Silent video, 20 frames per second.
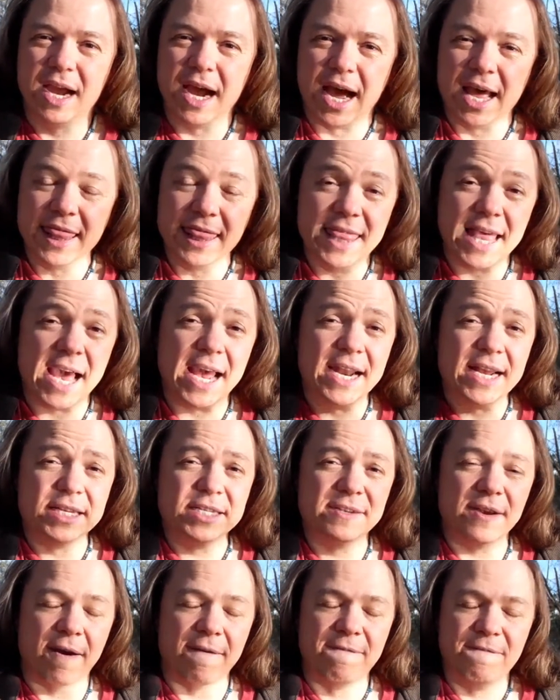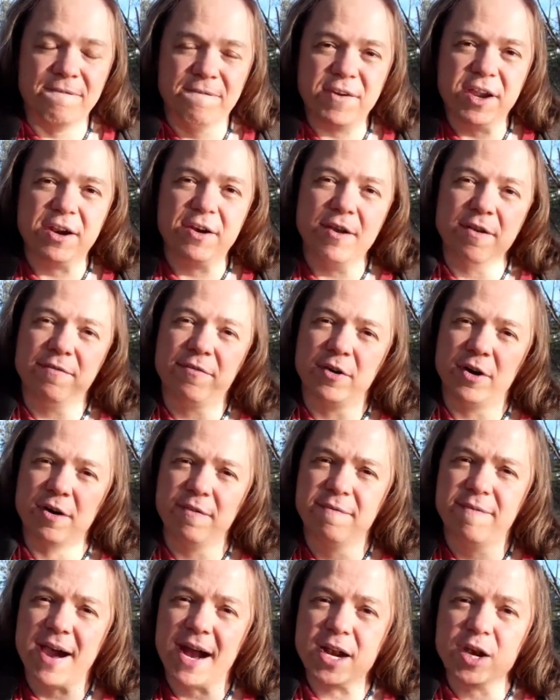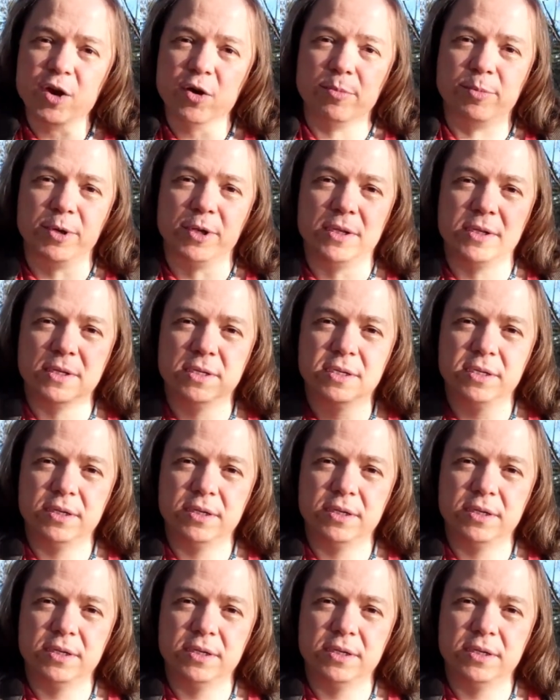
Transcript: And that is a very, very valuable